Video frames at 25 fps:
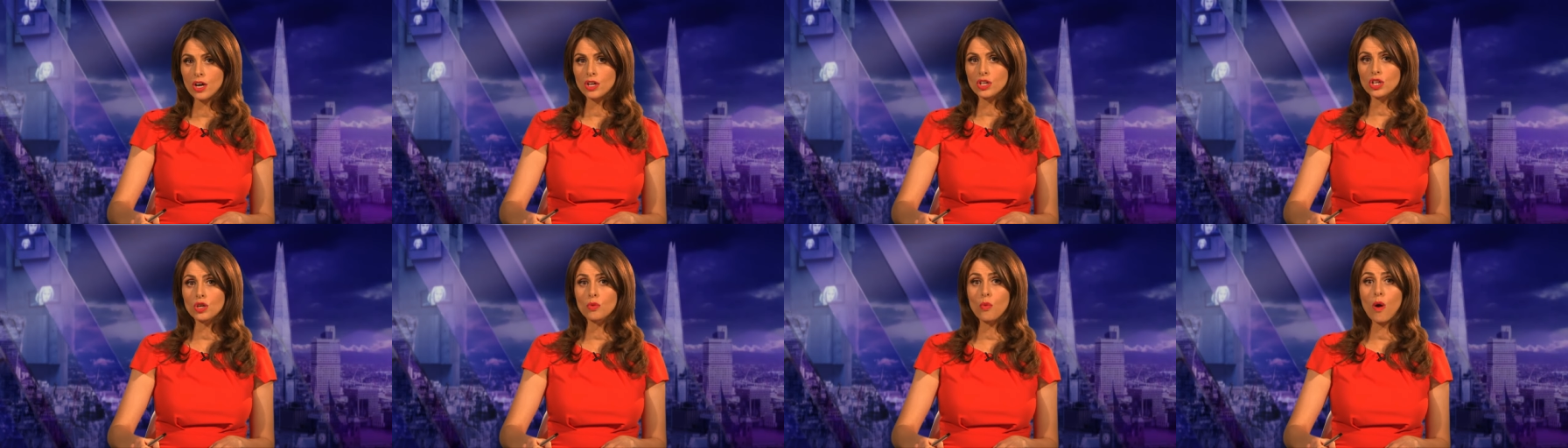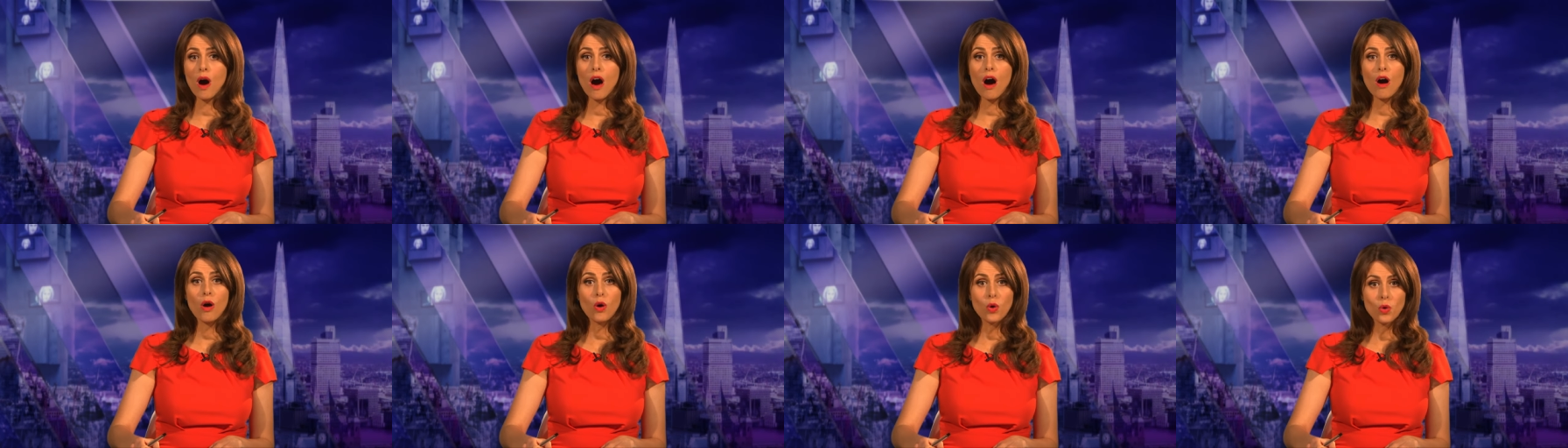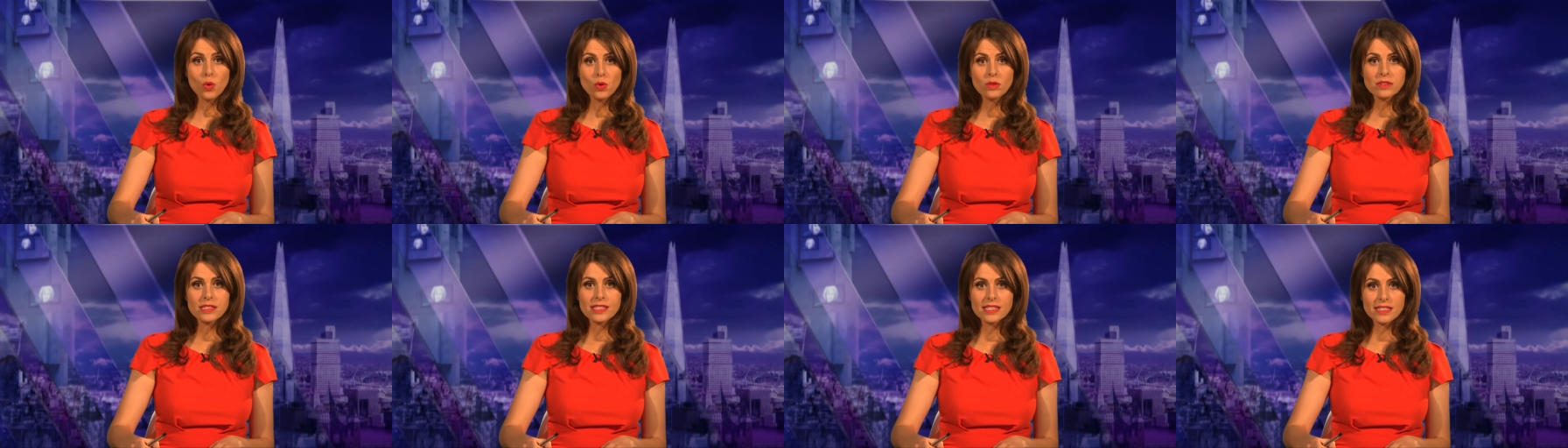you are
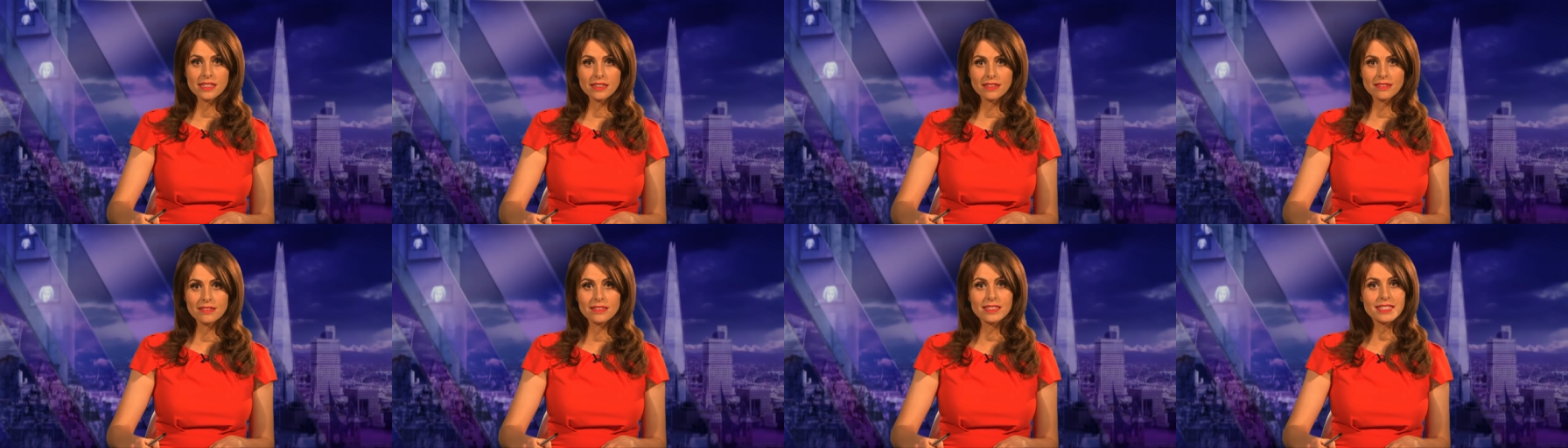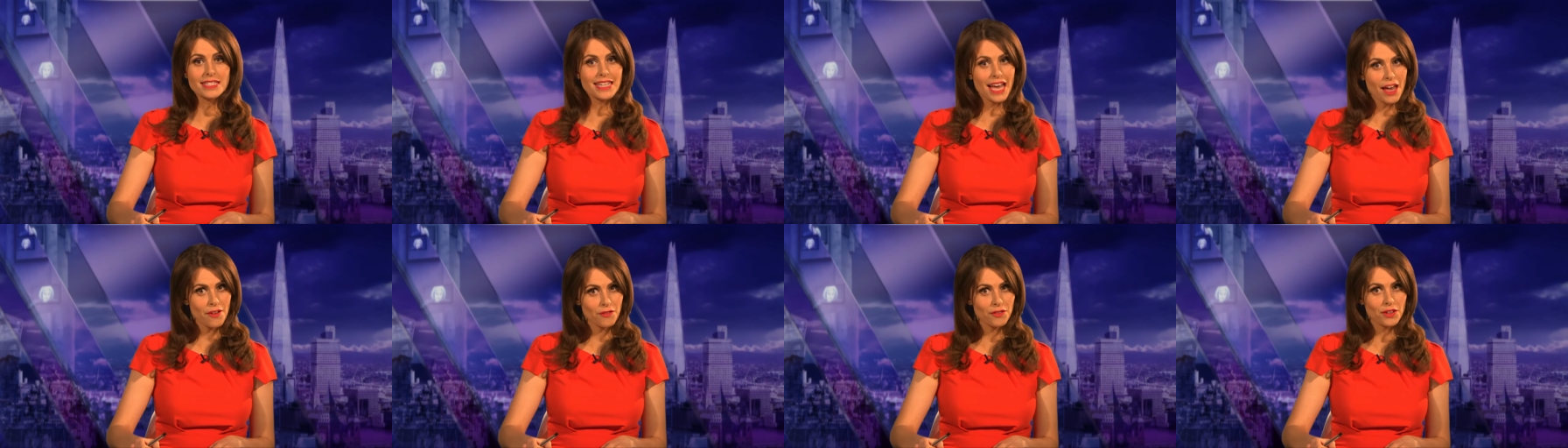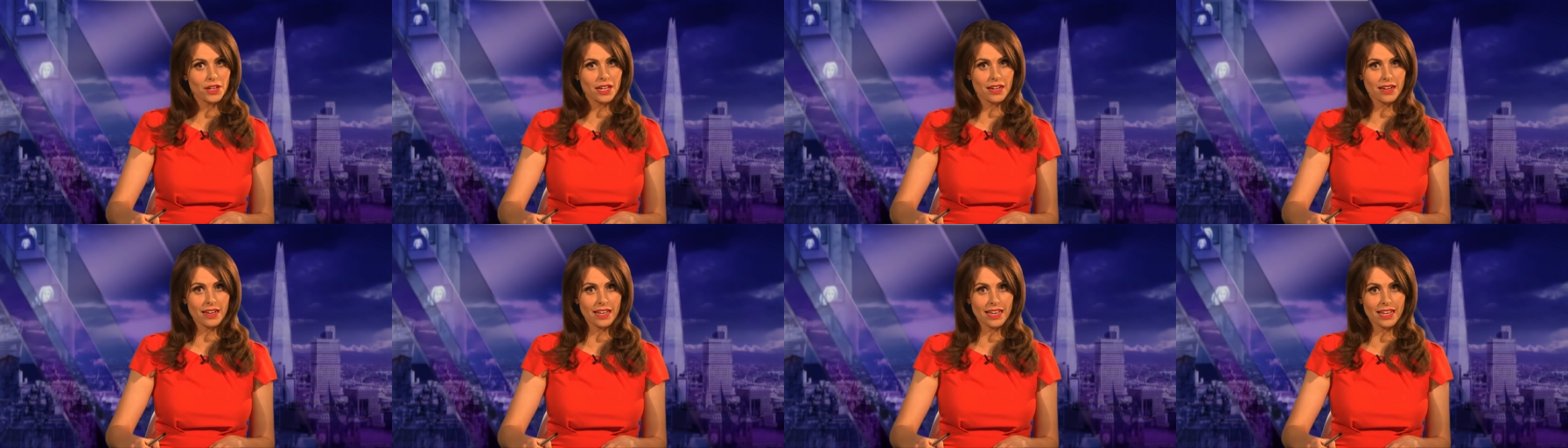all still
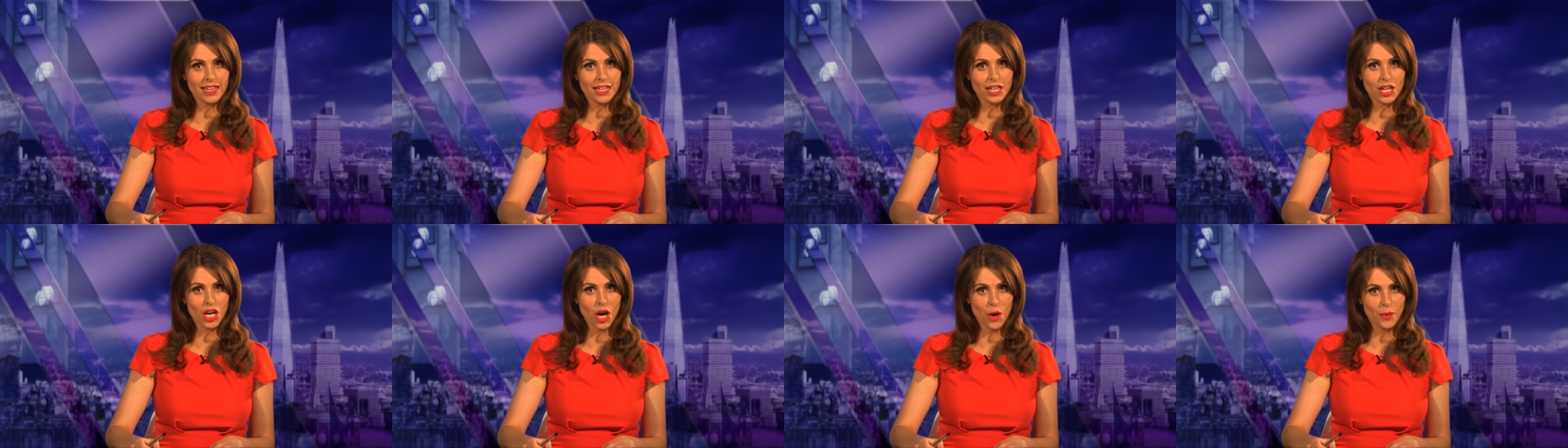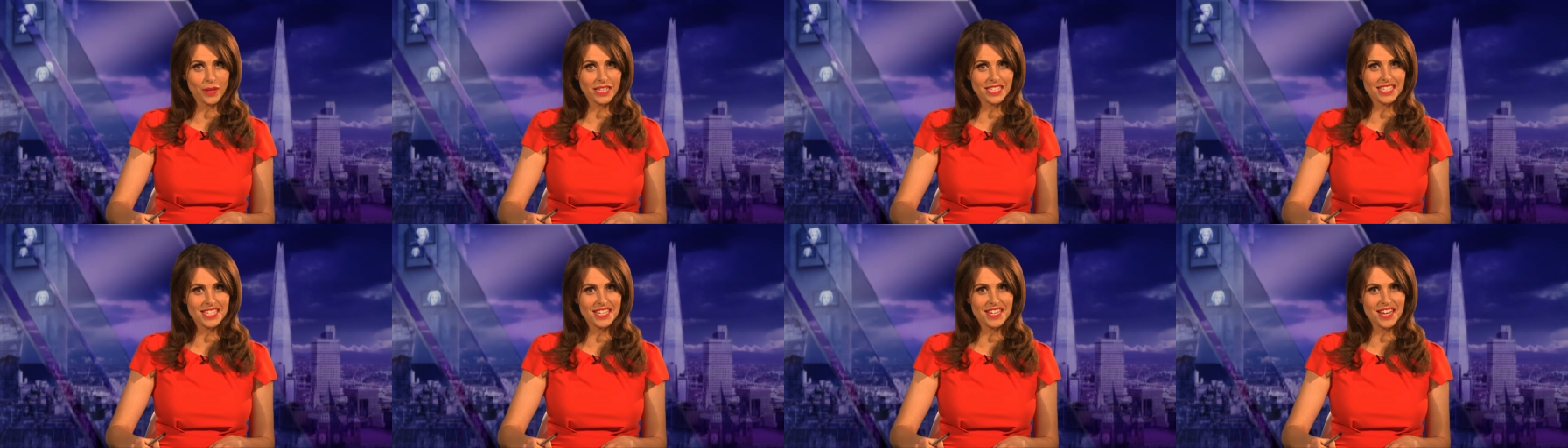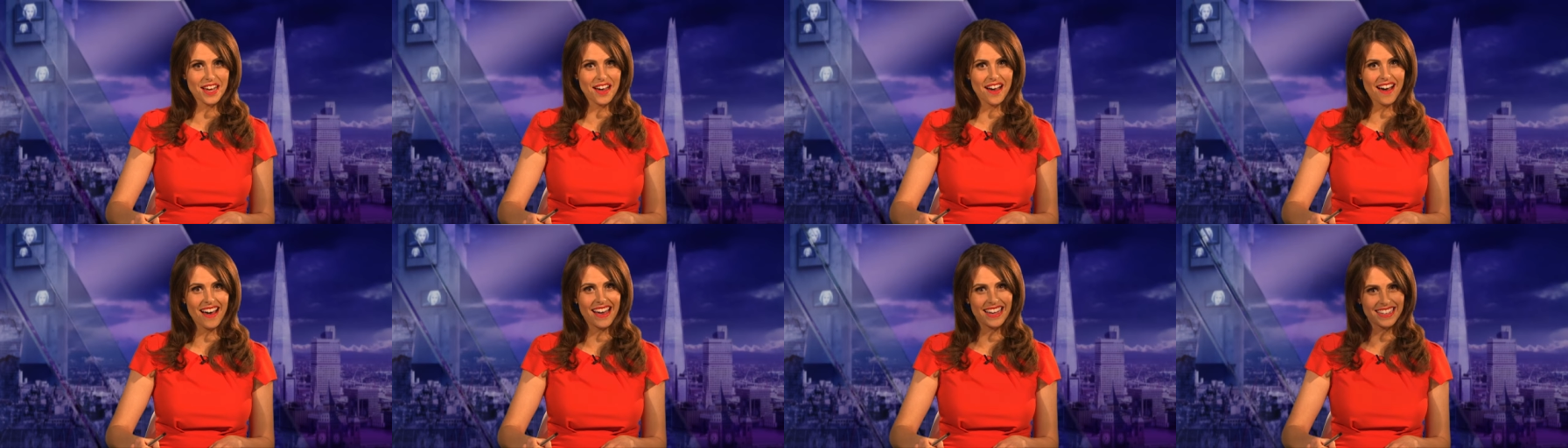definitely going to
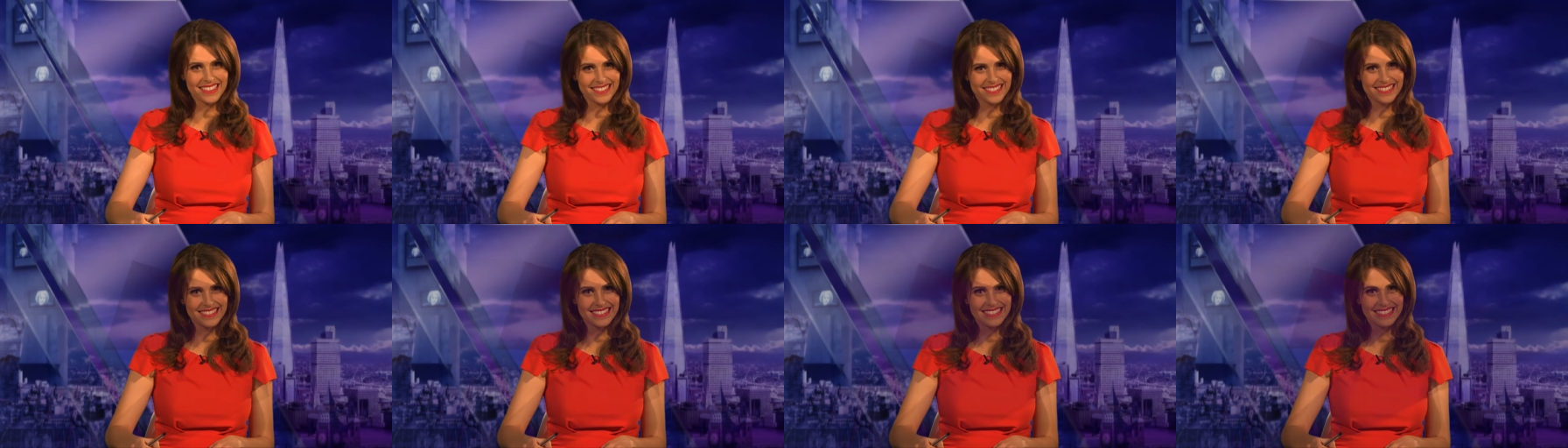die.